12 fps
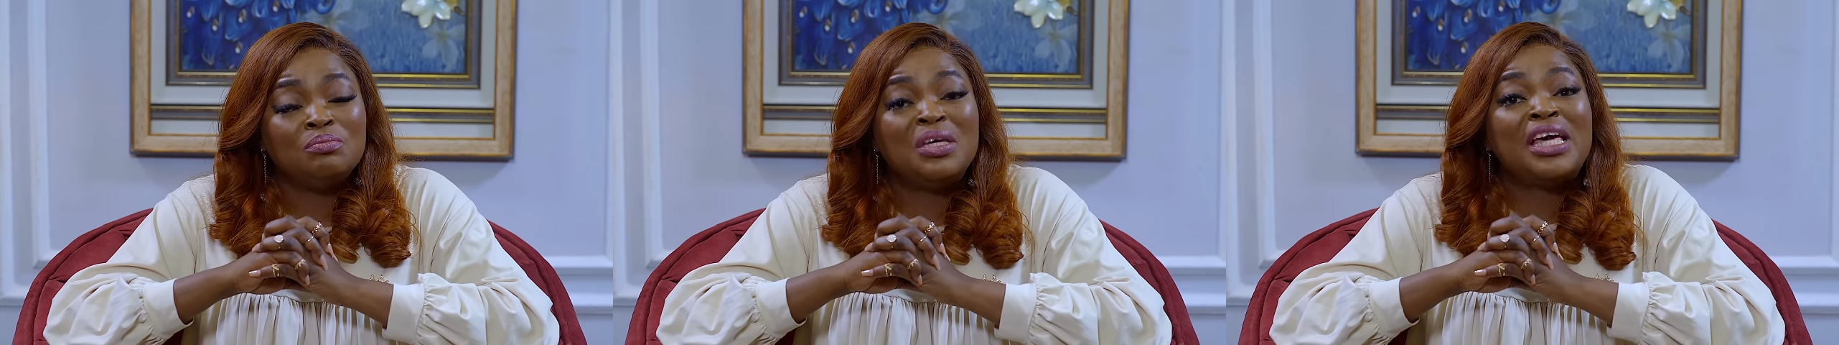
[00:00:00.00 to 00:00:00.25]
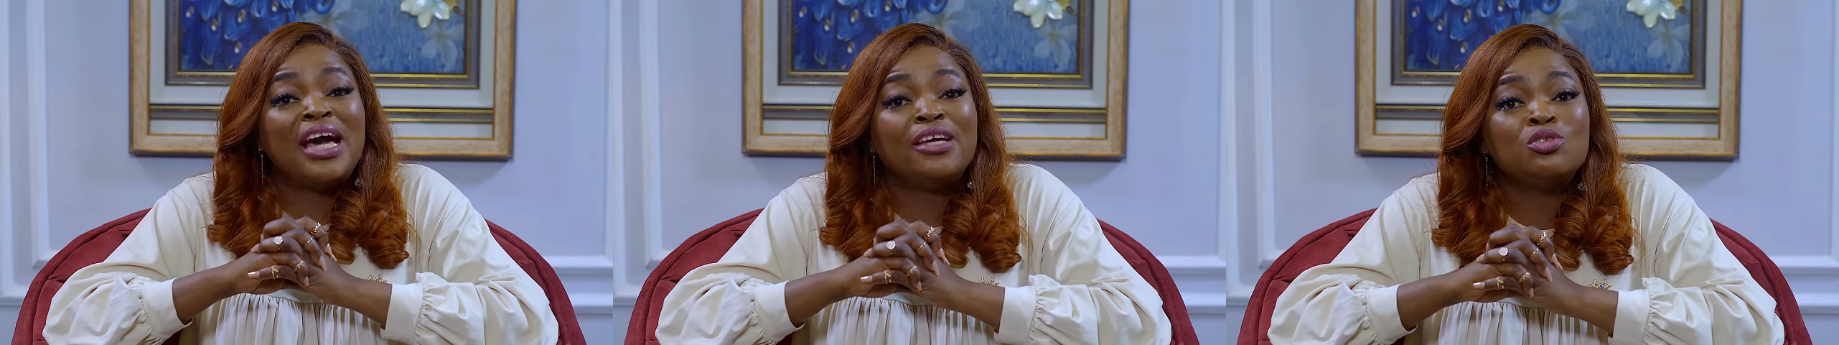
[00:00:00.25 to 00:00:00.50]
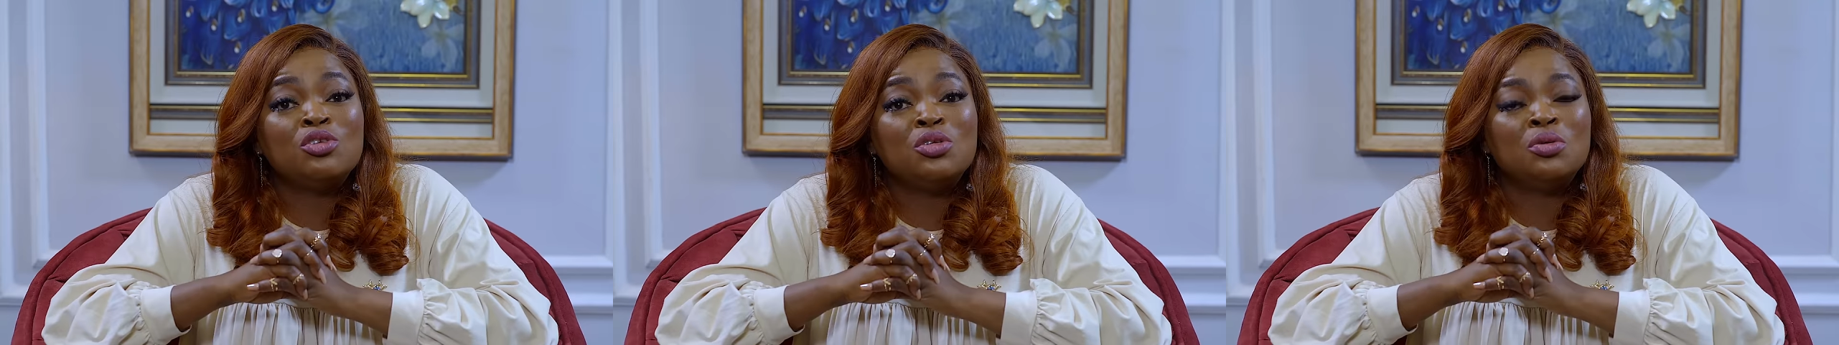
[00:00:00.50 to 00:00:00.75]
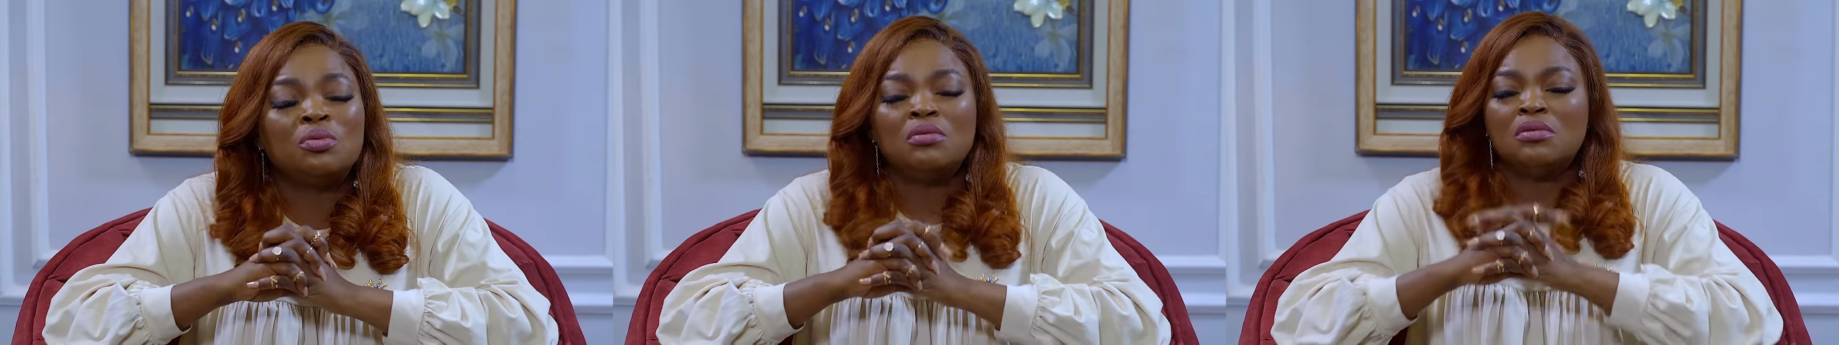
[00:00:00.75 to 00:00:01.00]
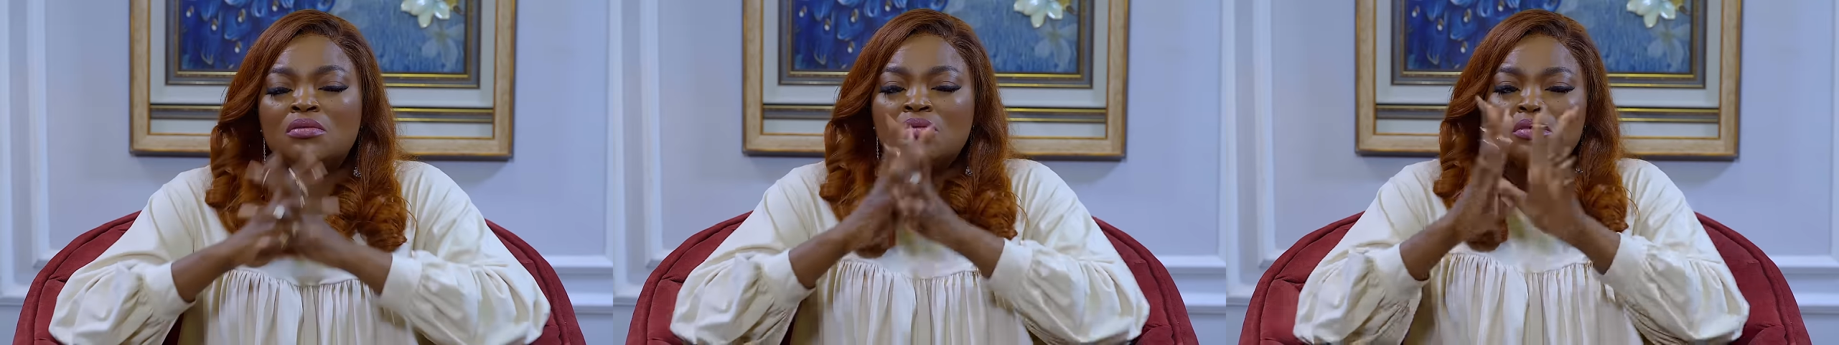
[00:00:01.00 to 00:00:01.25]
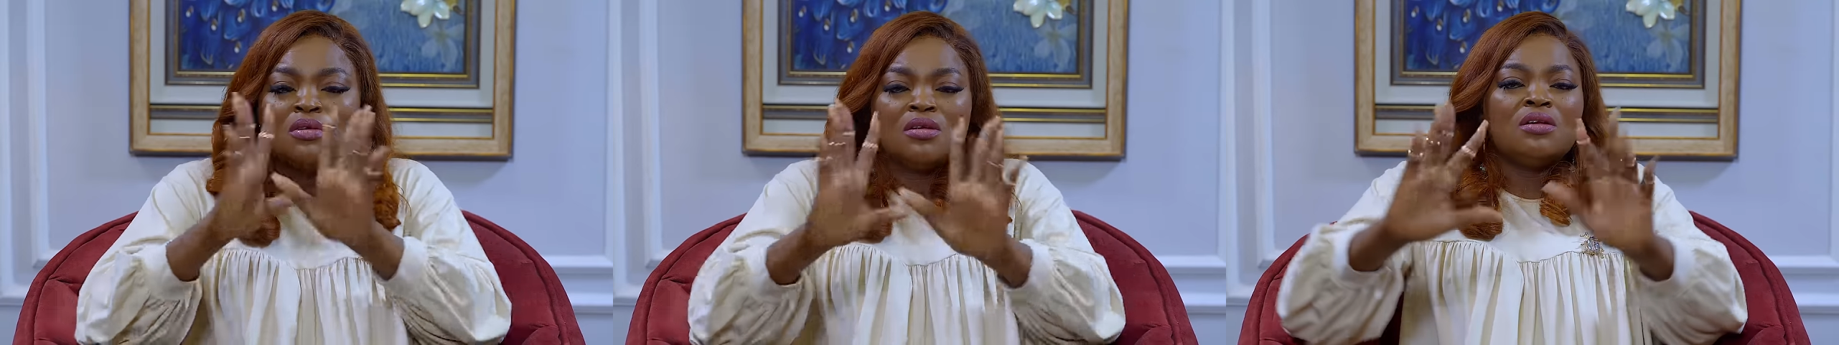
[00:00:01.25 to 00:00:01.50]
Be kind to you.
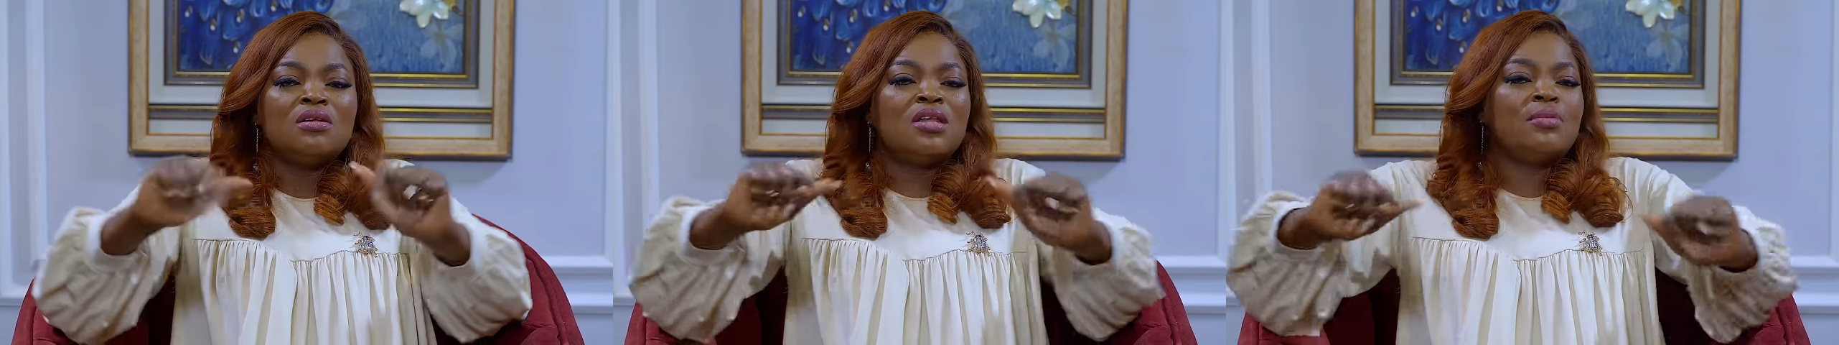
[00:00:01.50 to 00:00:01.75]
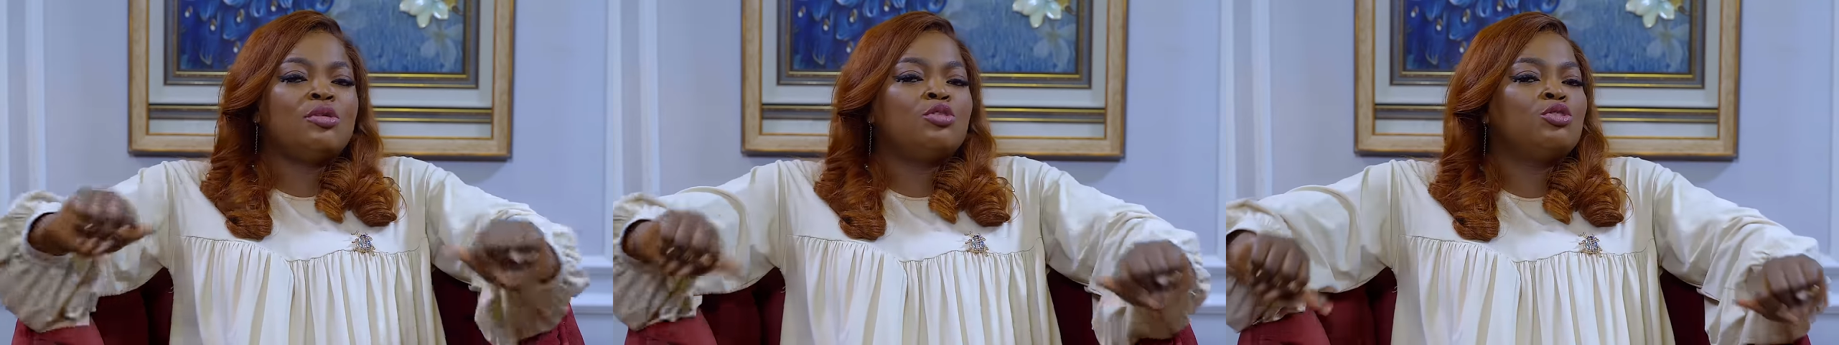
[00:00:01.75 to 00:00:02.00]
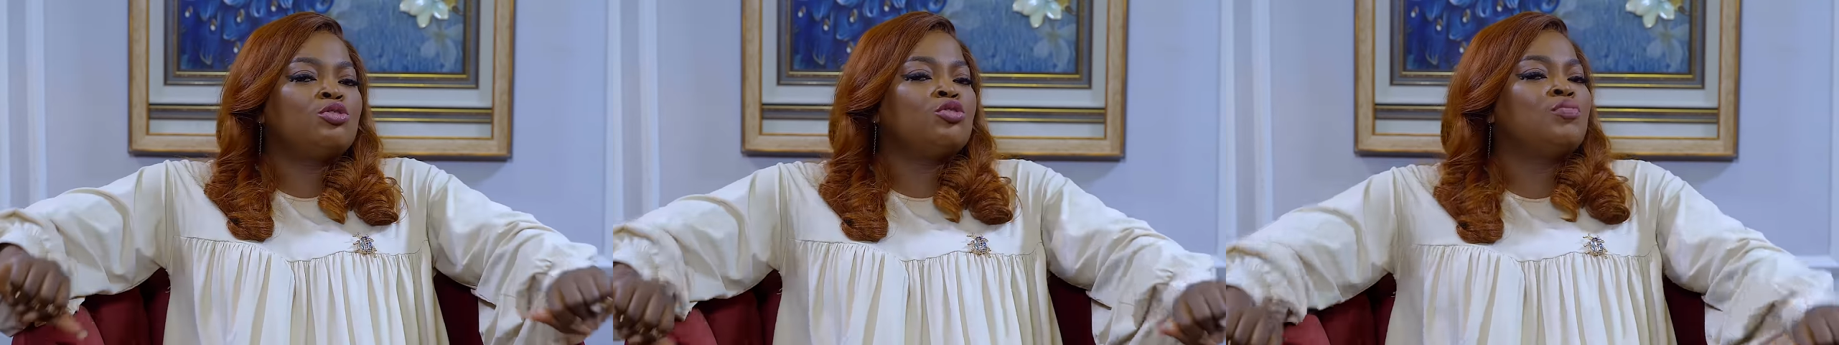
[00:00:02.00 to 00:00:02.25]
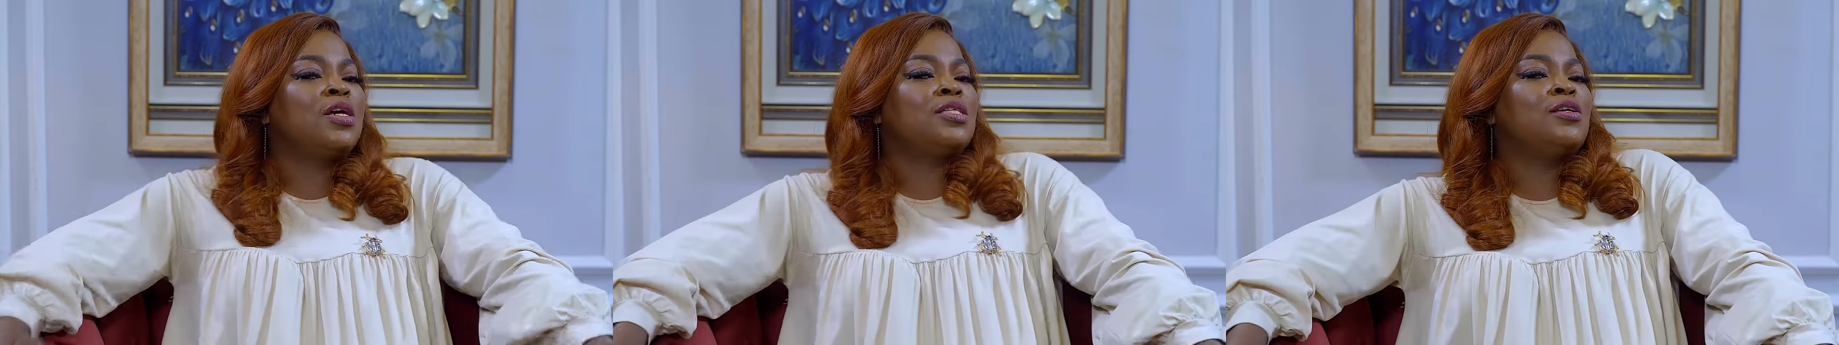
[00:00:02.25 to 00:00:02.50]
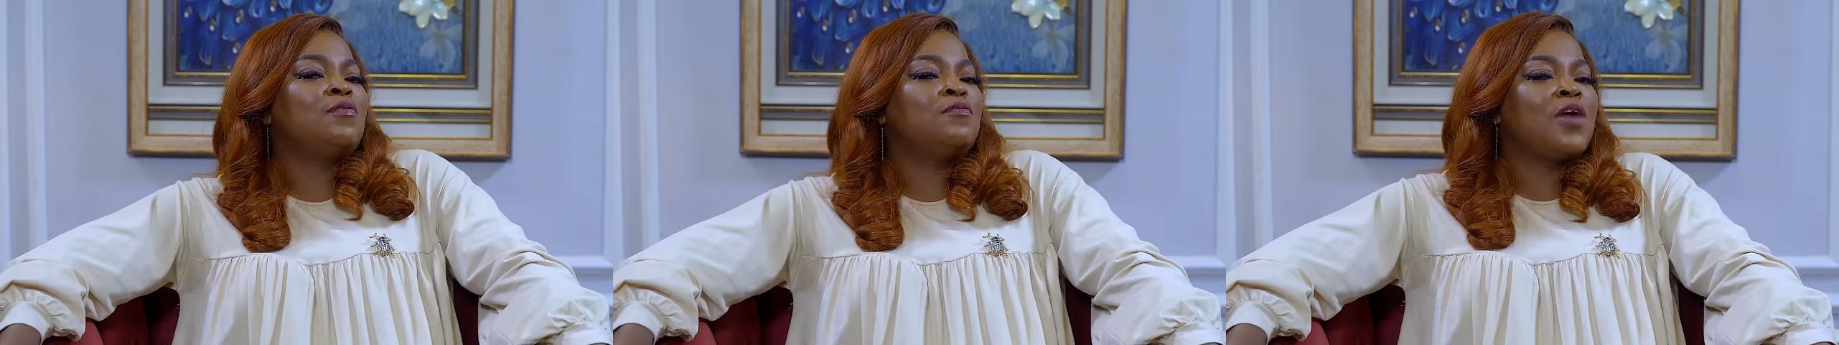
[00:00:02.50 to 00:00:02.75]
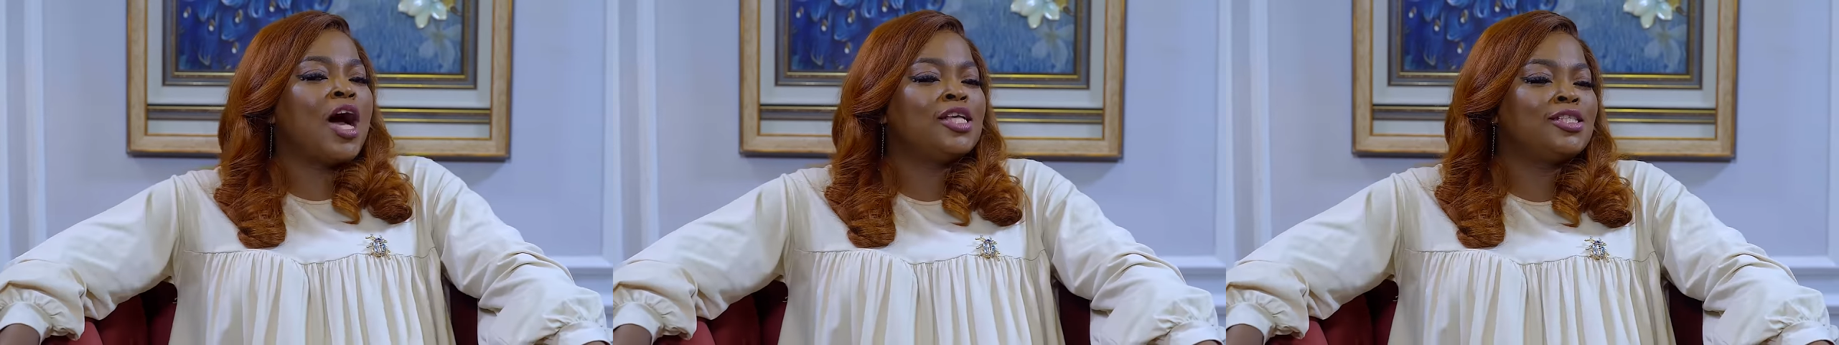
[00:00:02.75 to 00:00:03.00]
Let me just use
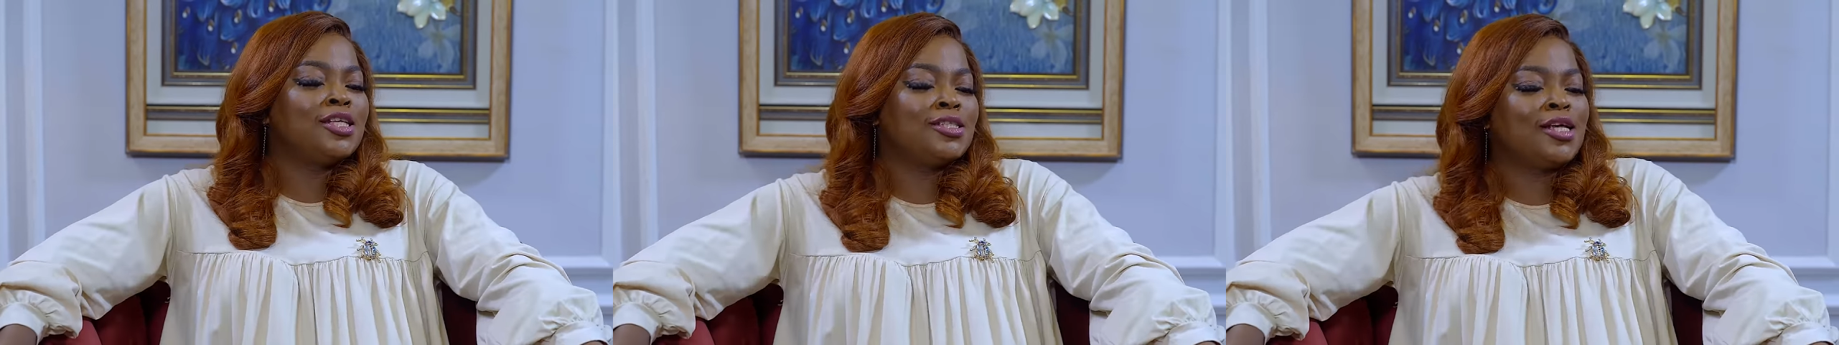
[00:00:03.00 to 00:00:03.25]
myself as a